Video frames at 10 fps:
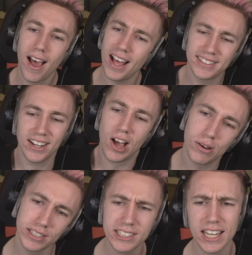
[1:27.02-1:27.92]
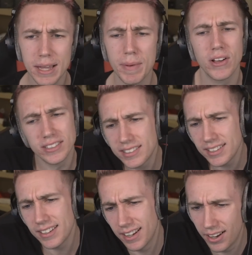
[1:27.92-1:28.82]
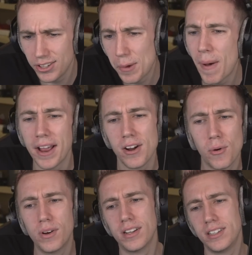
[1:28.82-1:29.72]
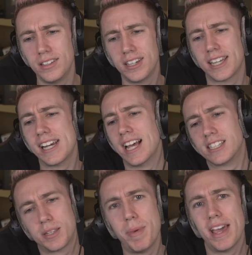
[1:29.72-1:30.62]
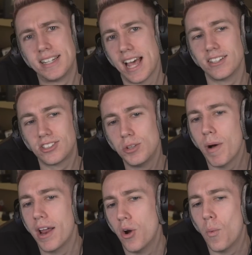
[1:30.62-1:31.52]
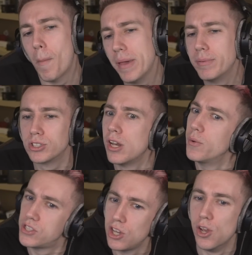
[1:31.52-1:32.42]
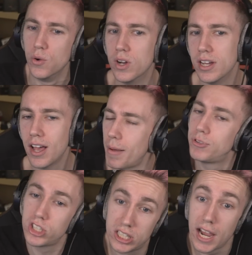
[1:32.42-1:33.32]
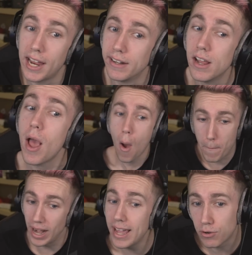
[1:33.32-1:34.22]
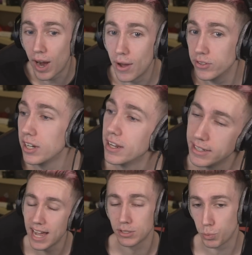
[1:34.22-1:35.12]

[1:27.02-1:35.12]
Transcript: I don't know. A ski mask. You know, you might not want. You're gonna get a smear test. You might not want people to know it's you. I'm just saying. A playground, that's